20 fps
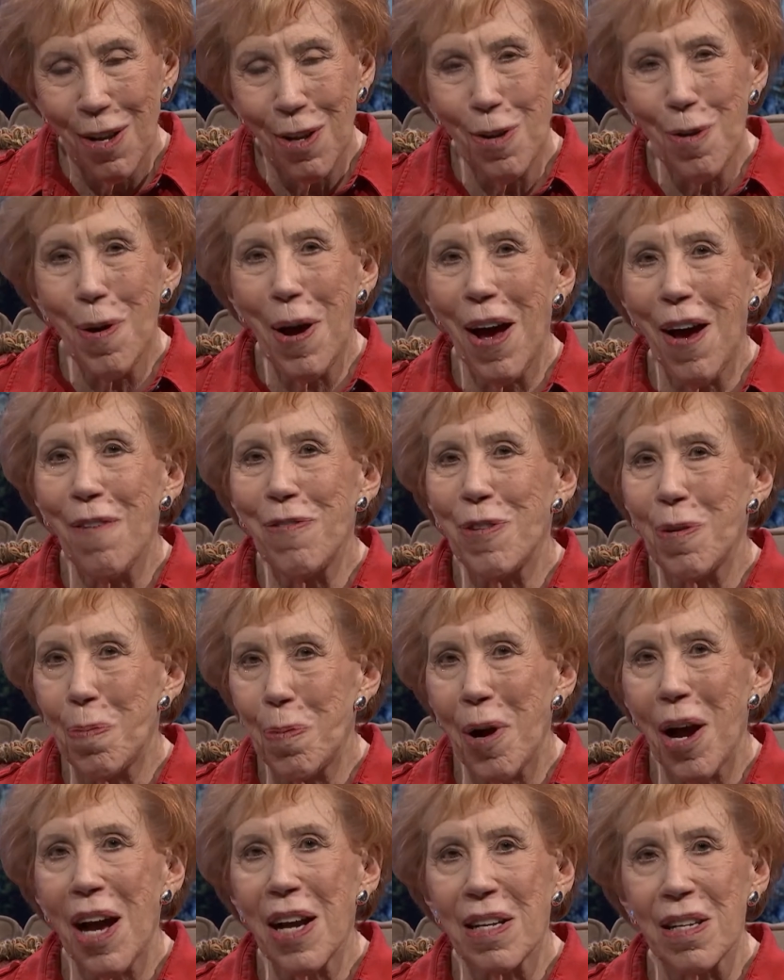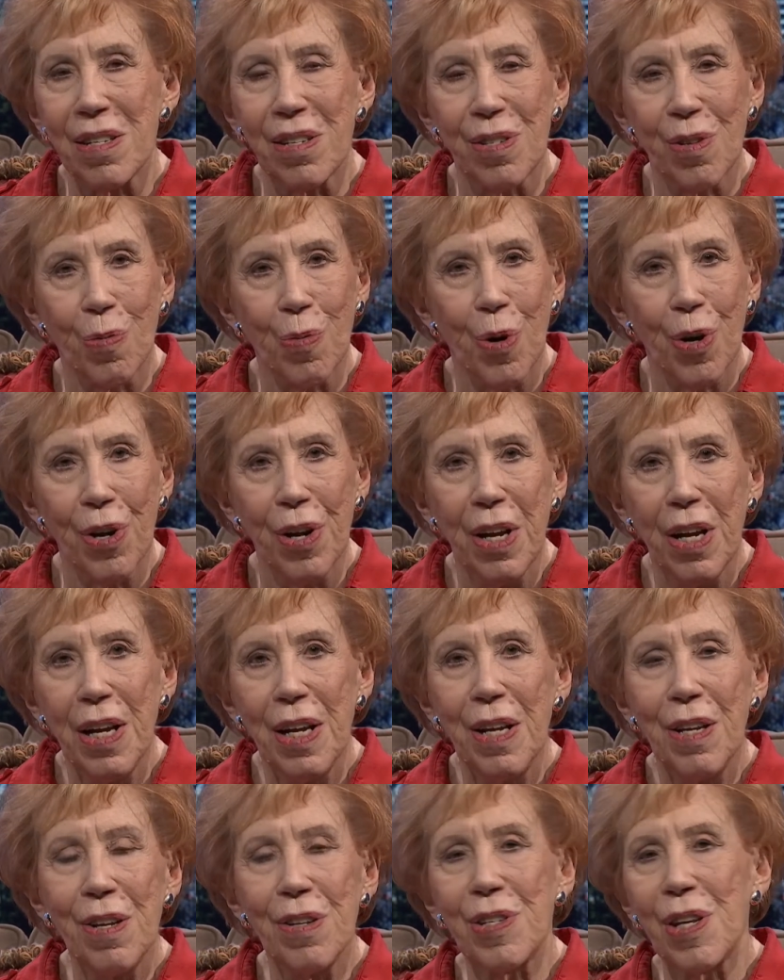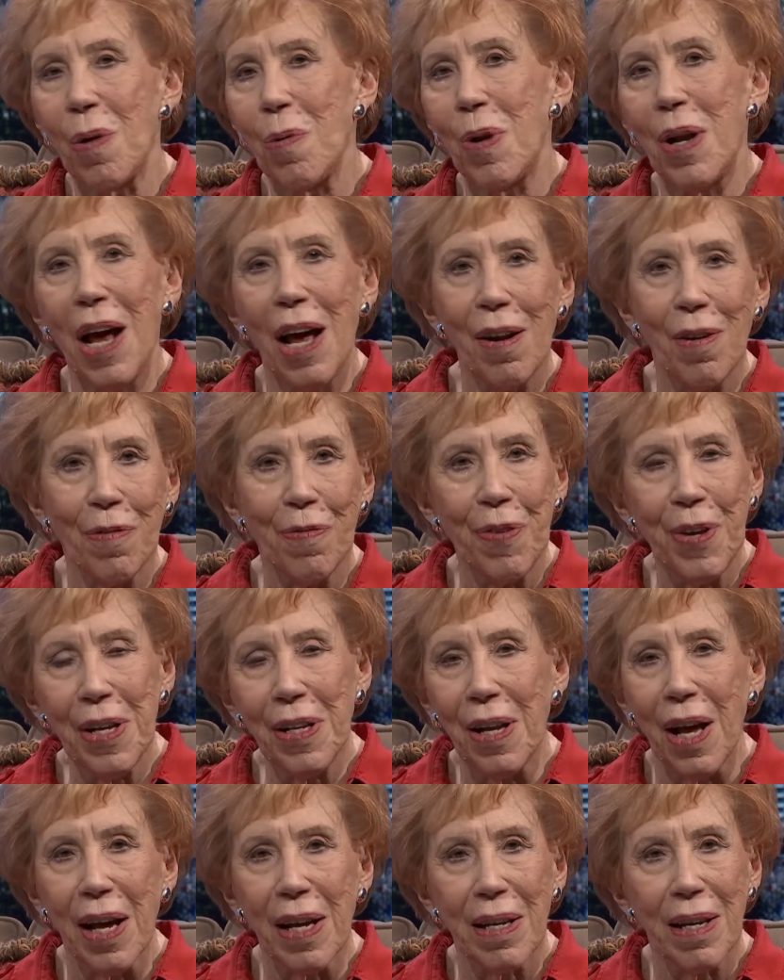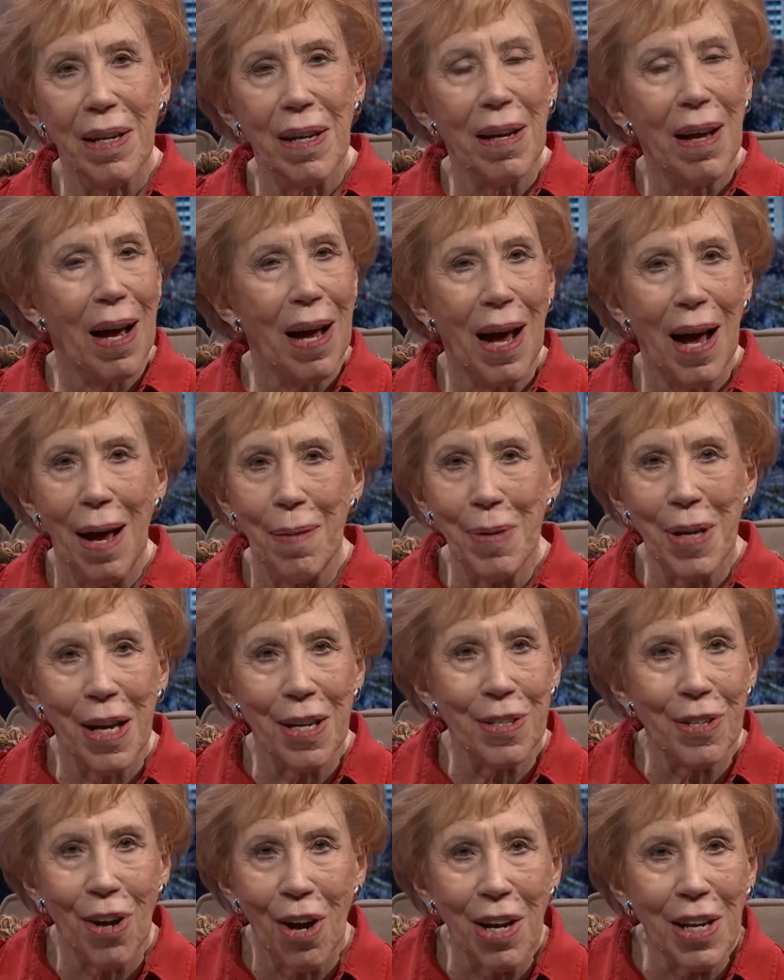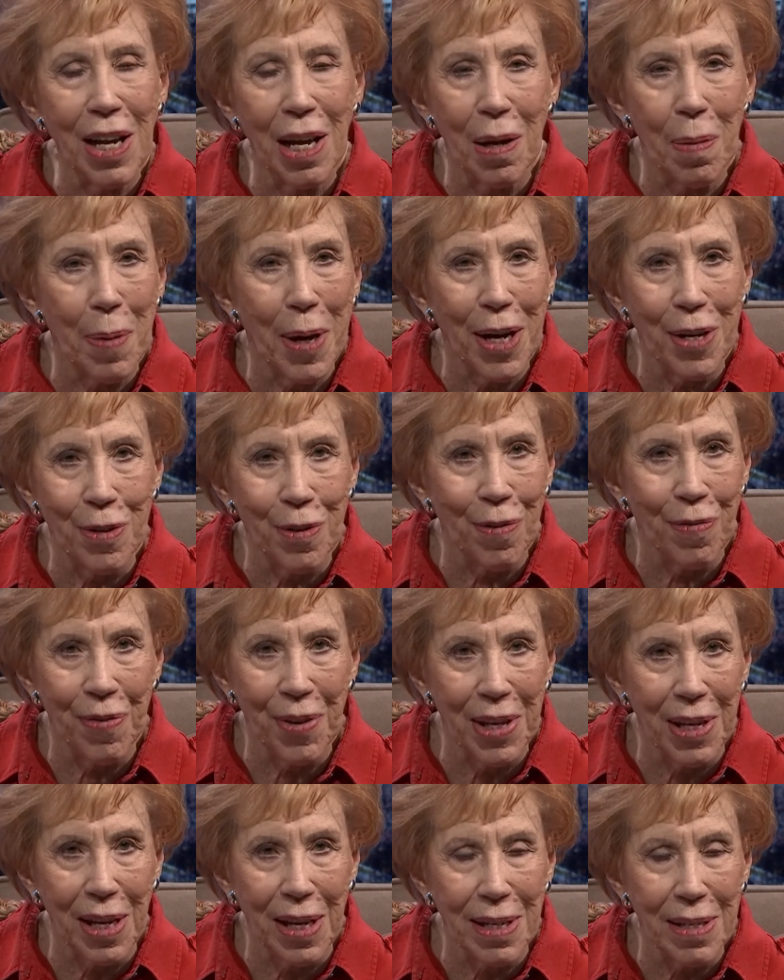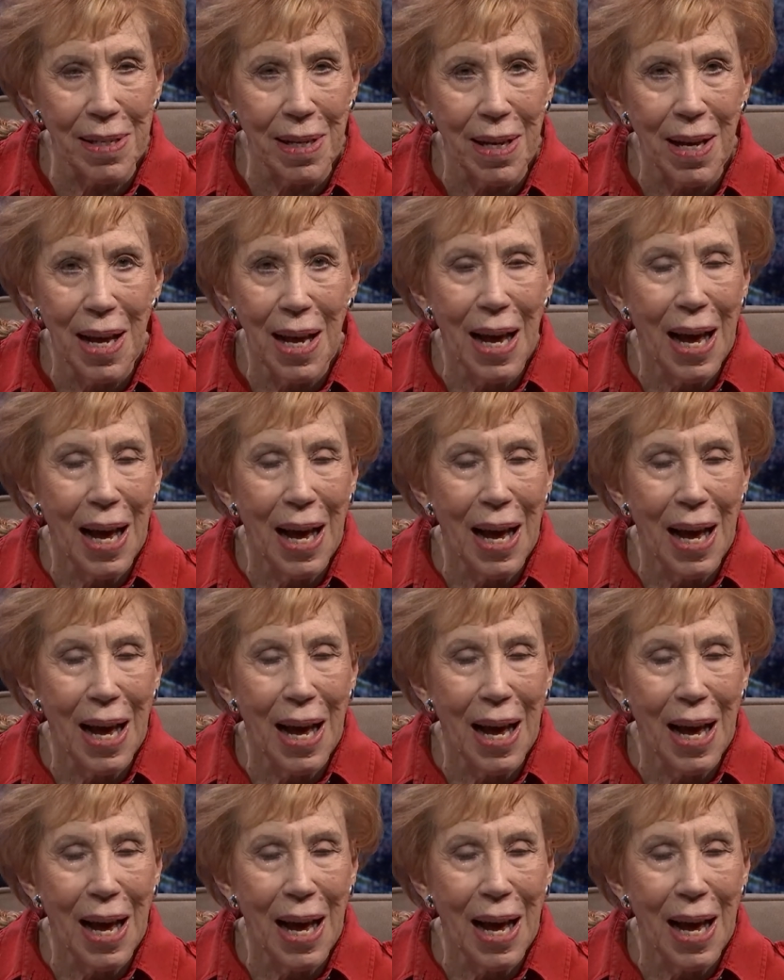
You have to practice the word. You say, Well, I don't feel like it. I'm not talking about your feelings.